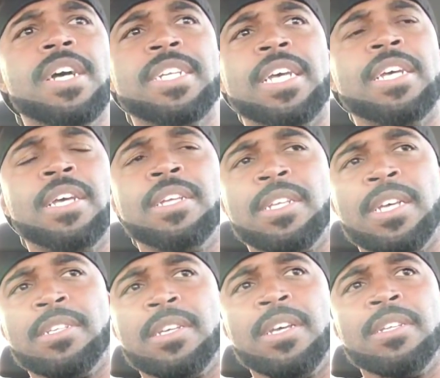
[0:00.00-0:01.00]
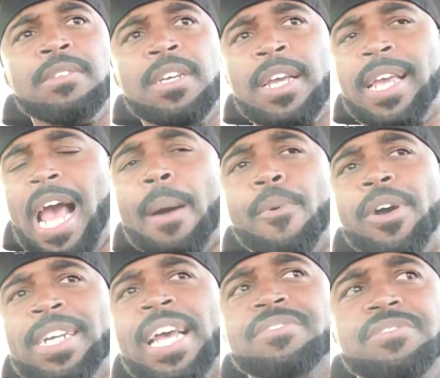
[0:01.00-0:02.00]
in
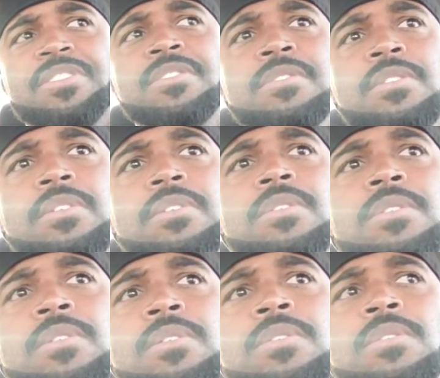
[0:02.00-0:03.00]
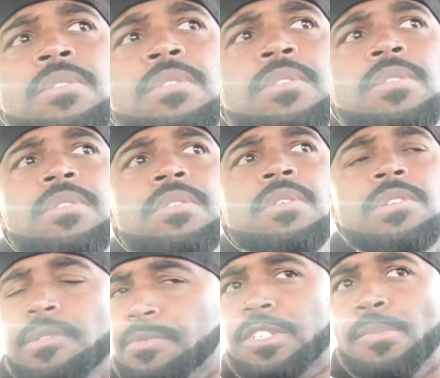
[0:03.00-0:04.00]
Cowboy Nation.
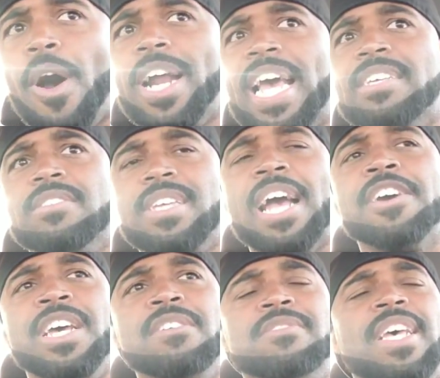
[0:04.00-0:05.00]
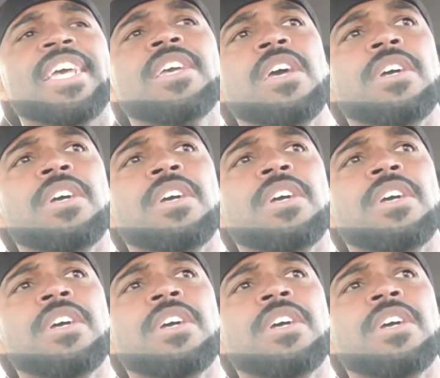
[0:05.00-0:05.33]
There's some smart asses out here. They'll say,